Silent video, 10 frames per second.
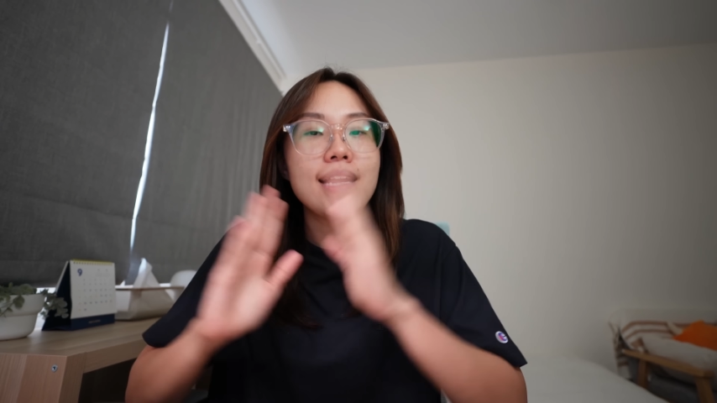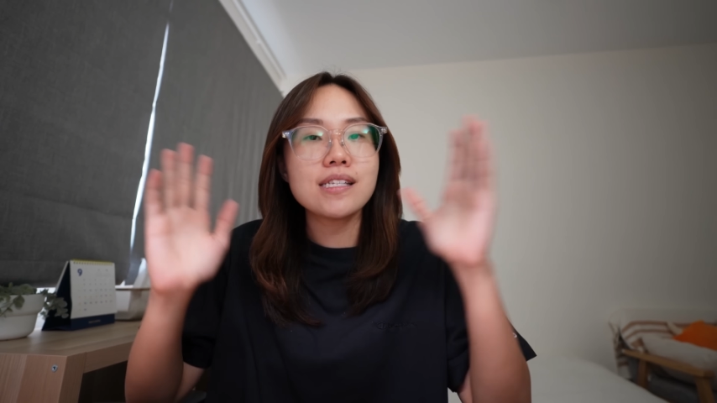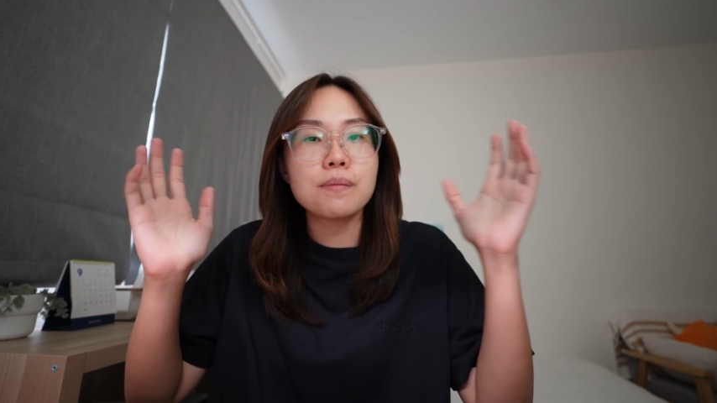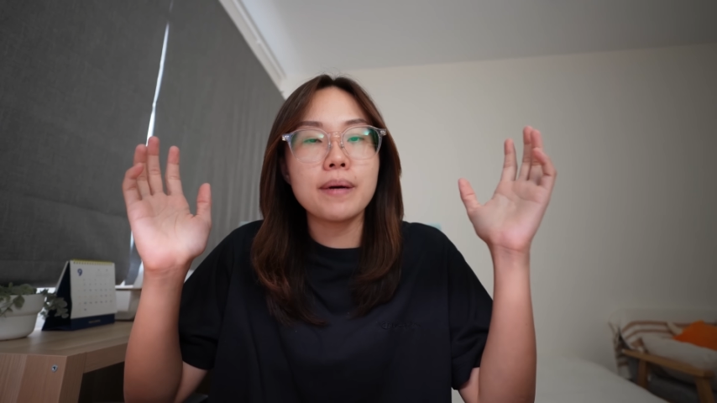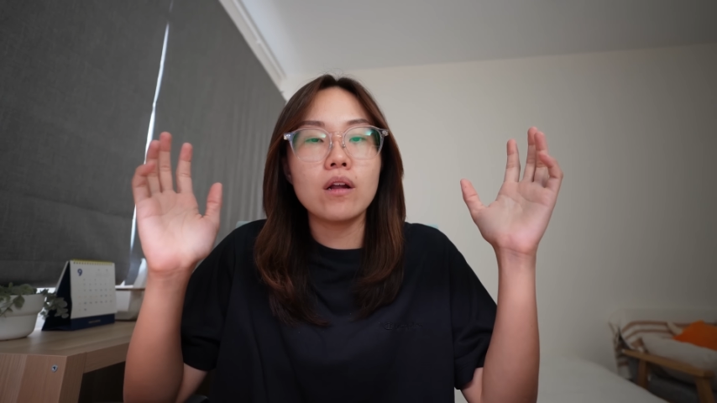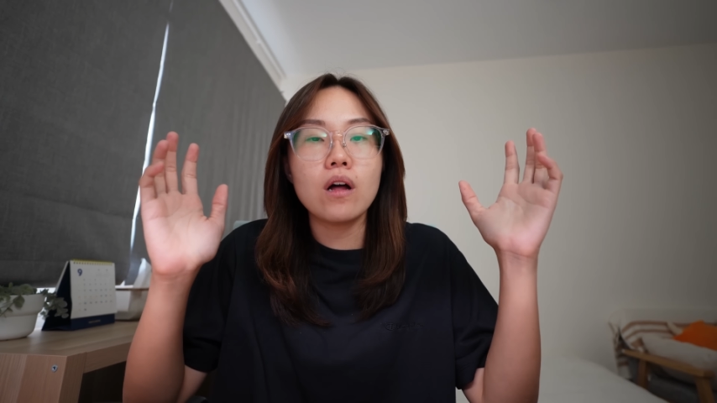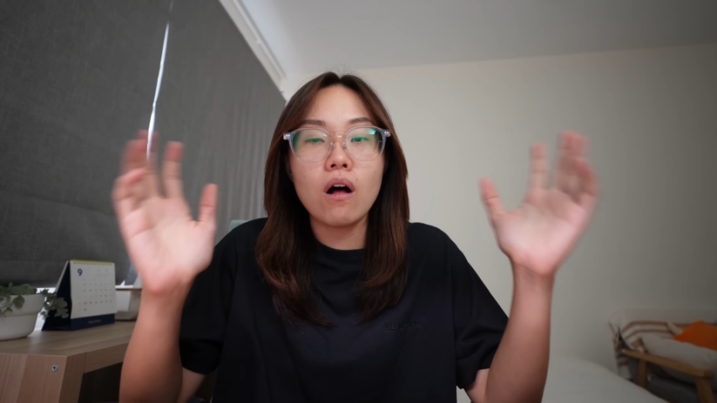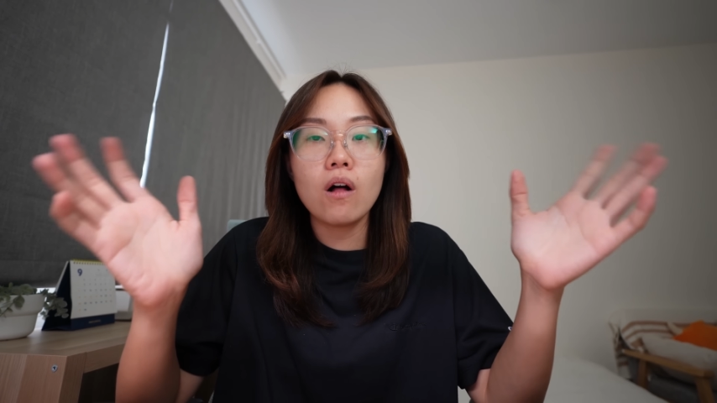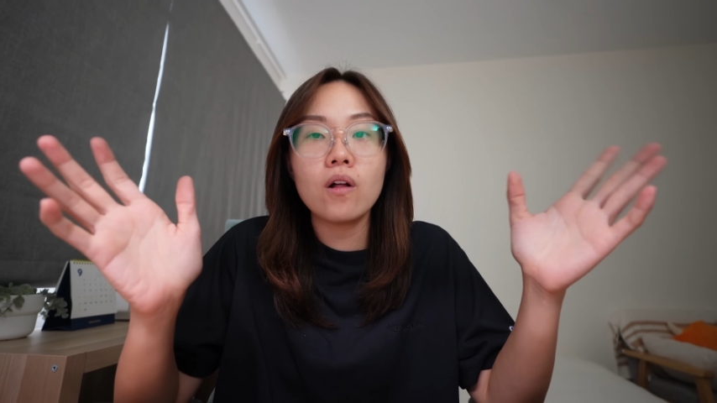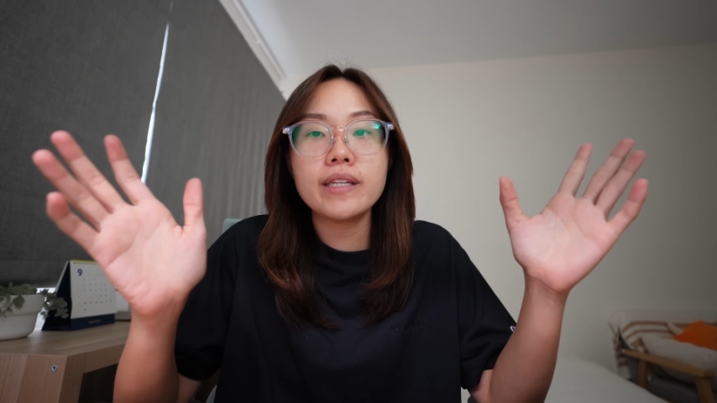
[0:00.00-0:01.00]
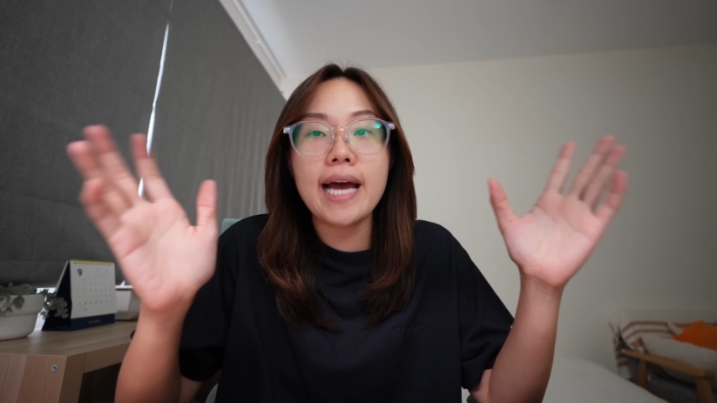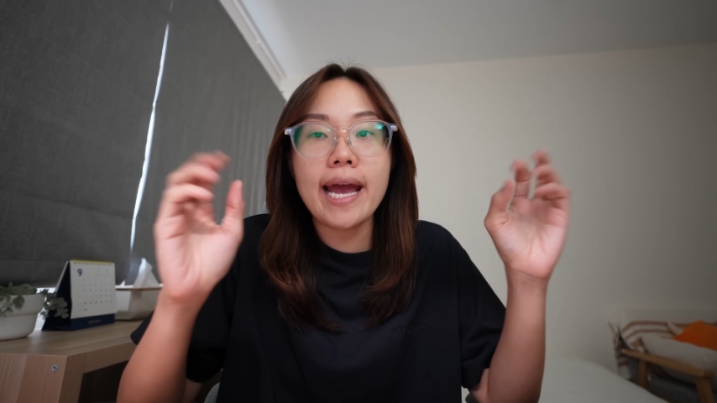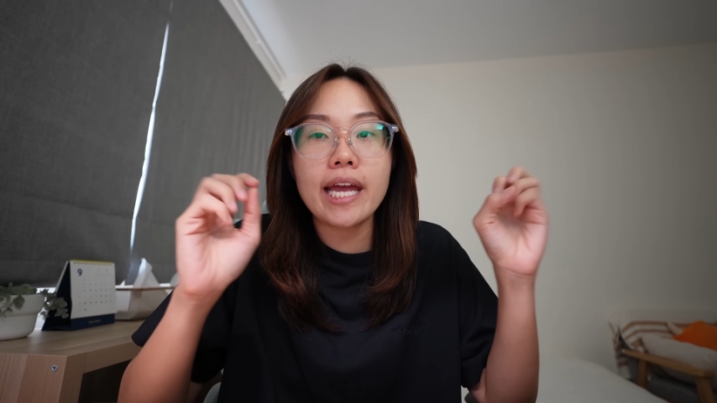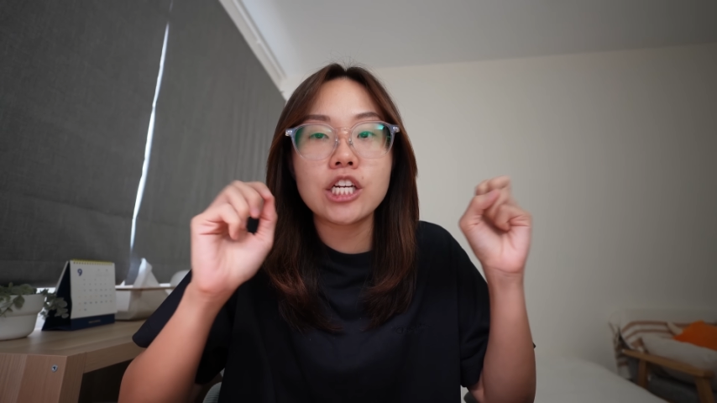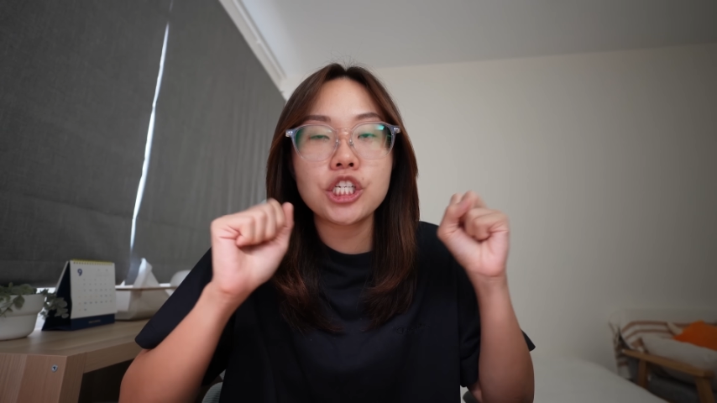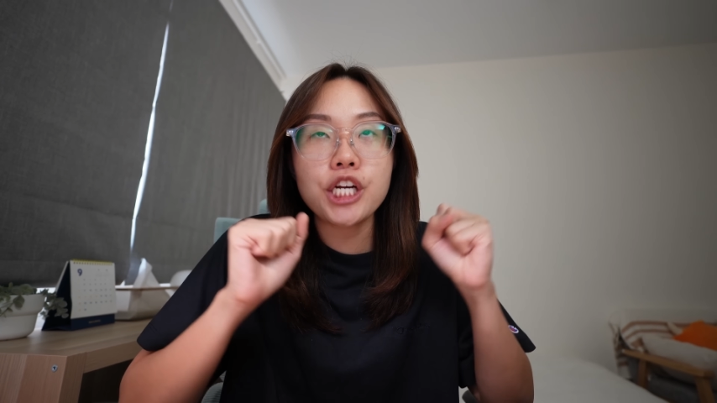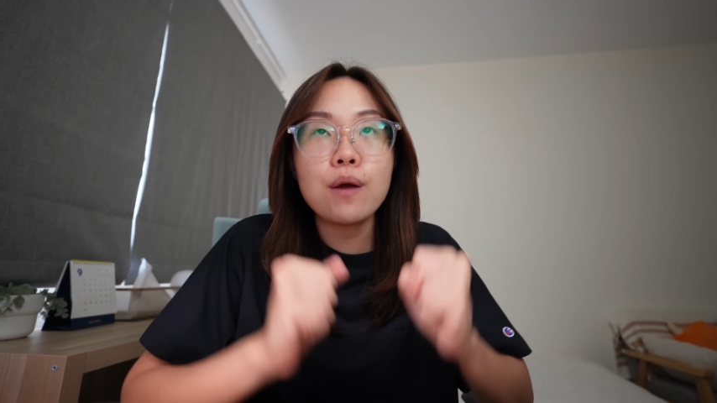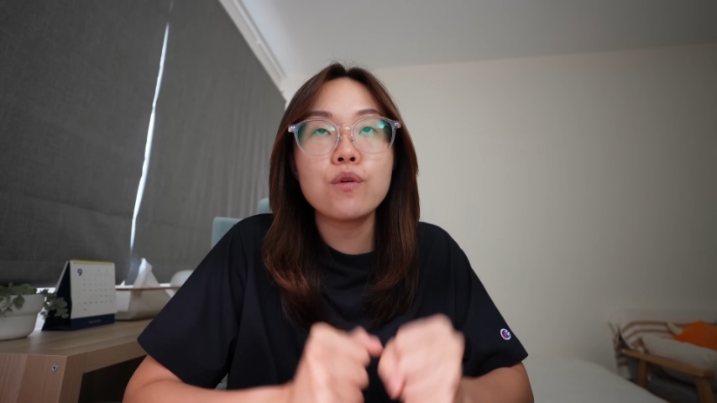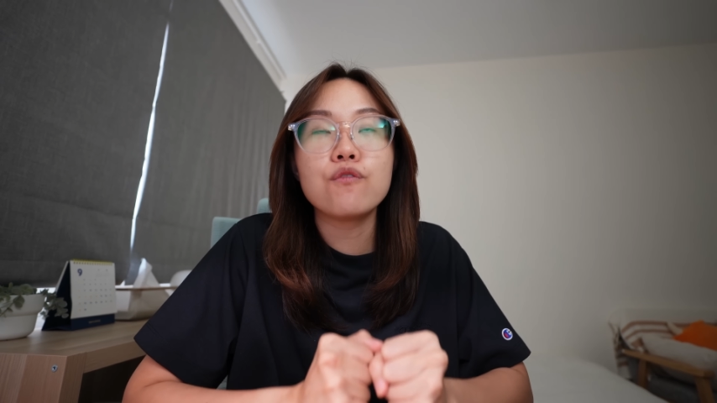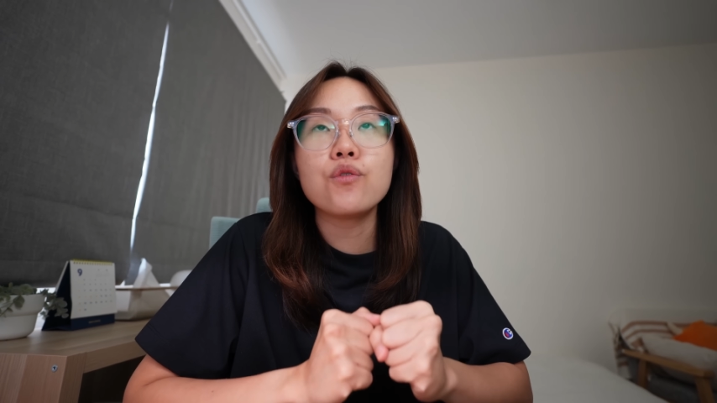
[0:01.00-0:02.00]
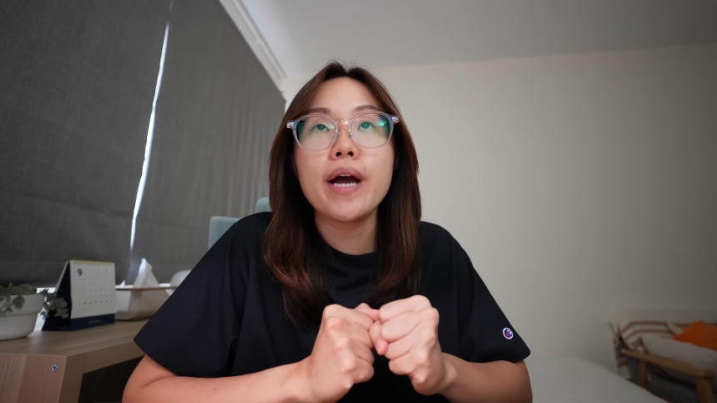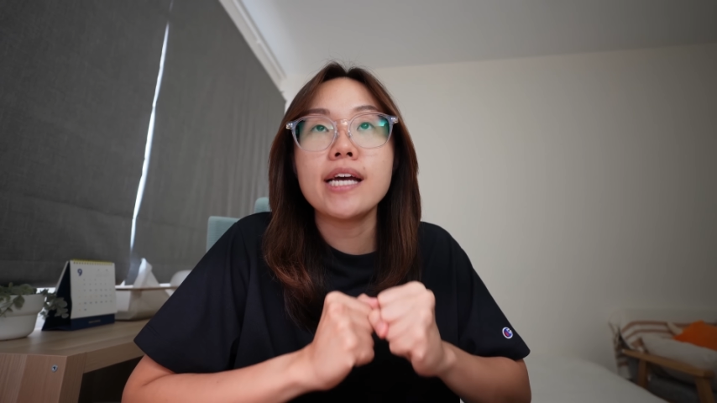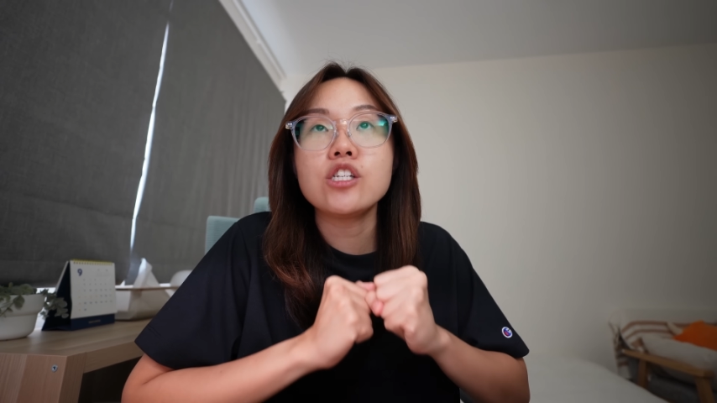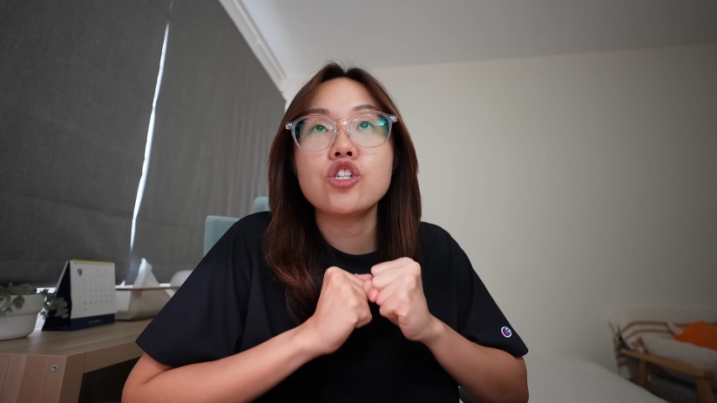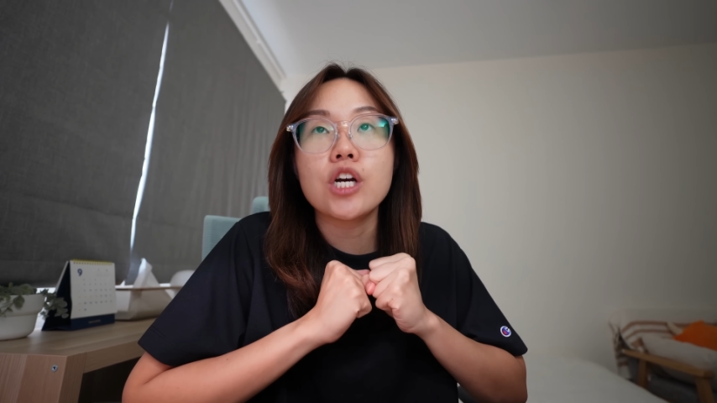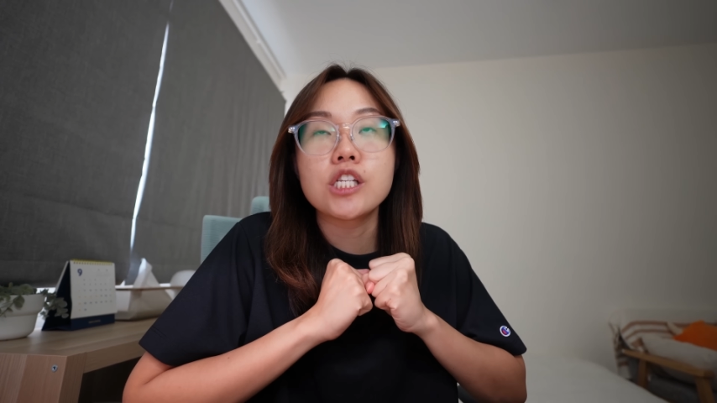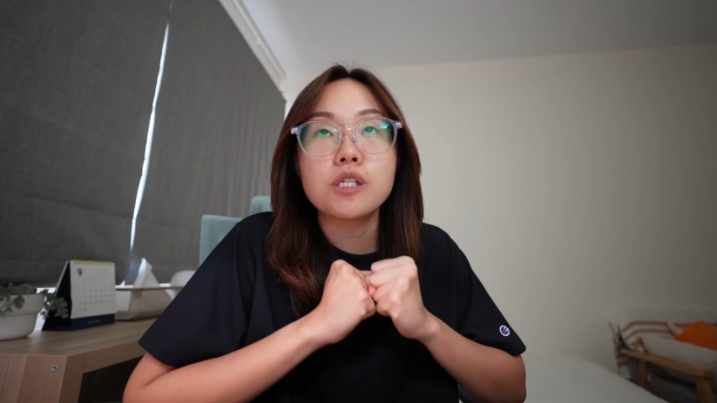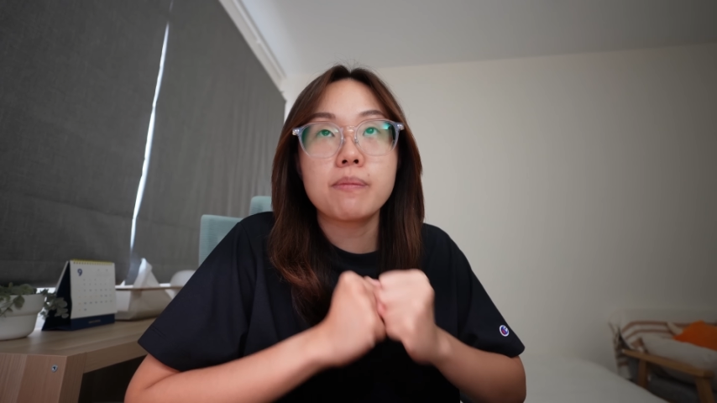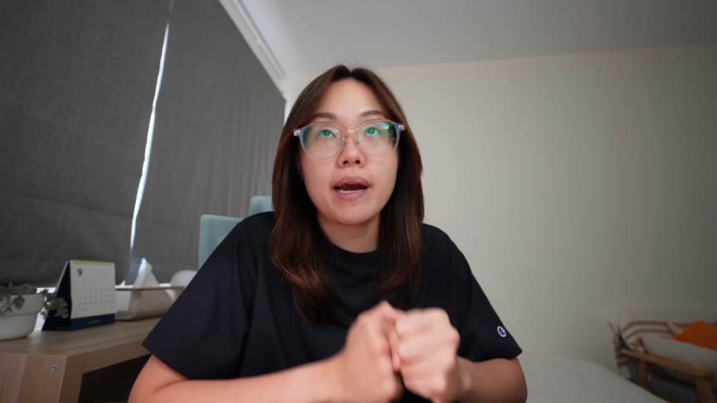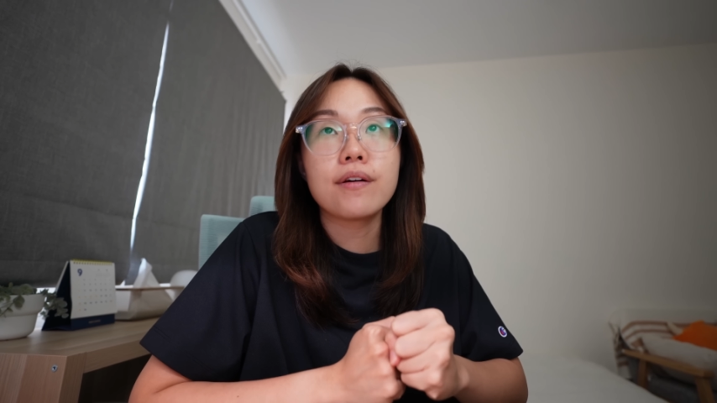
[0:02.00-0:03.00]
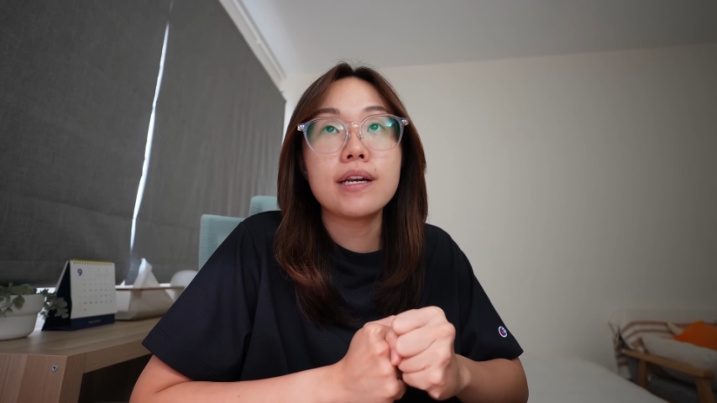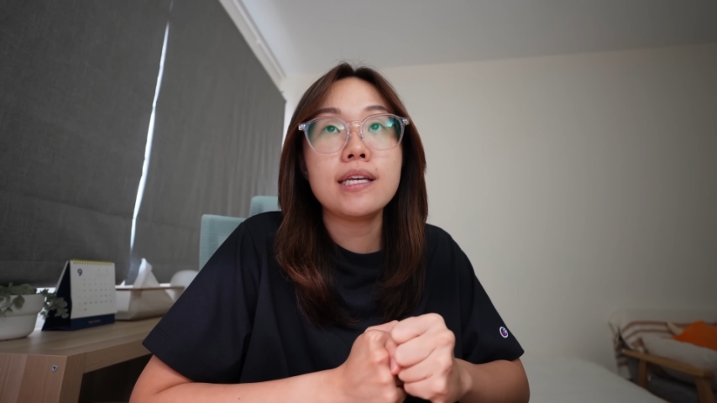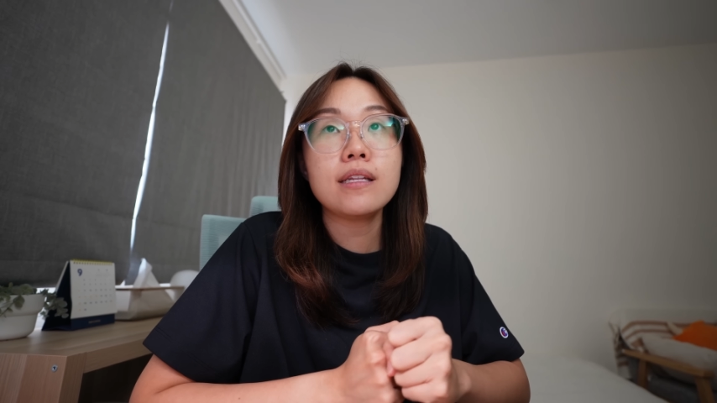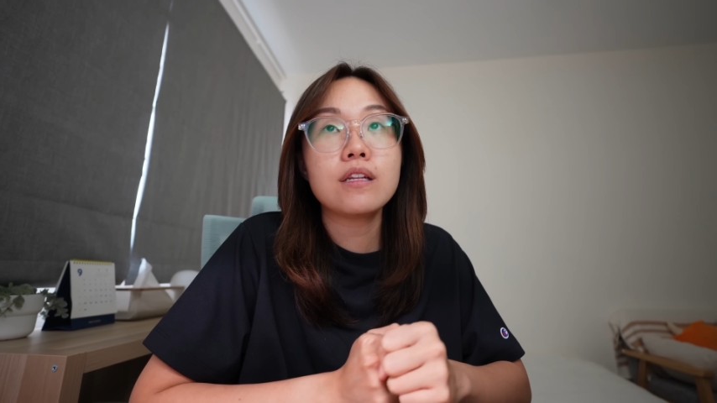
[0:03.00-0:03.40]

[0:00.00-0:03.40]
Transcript: that's about all that I can share with you guys transparently.